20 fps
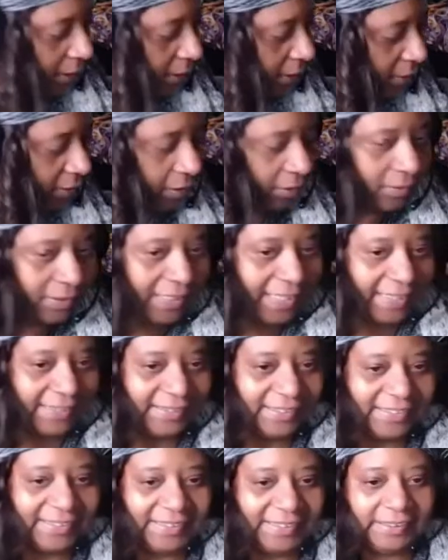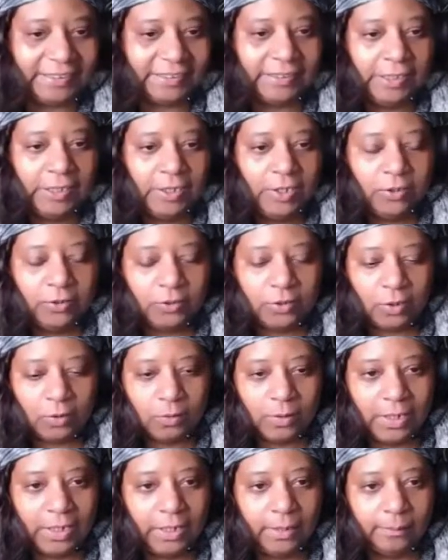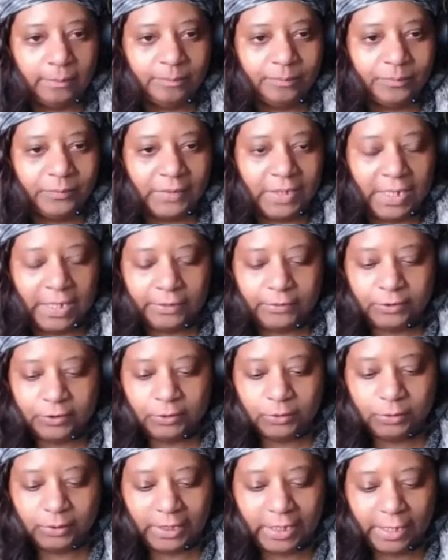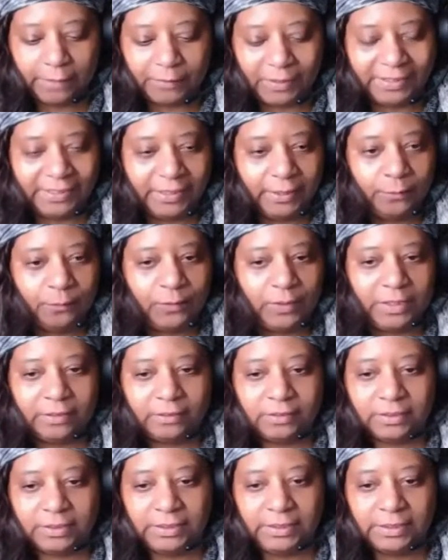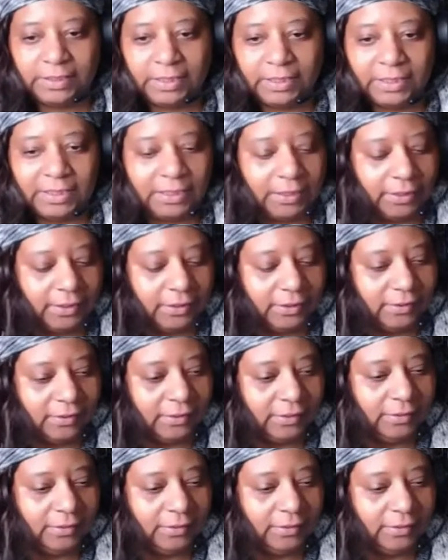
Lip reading: So glad to see you. So I did finish the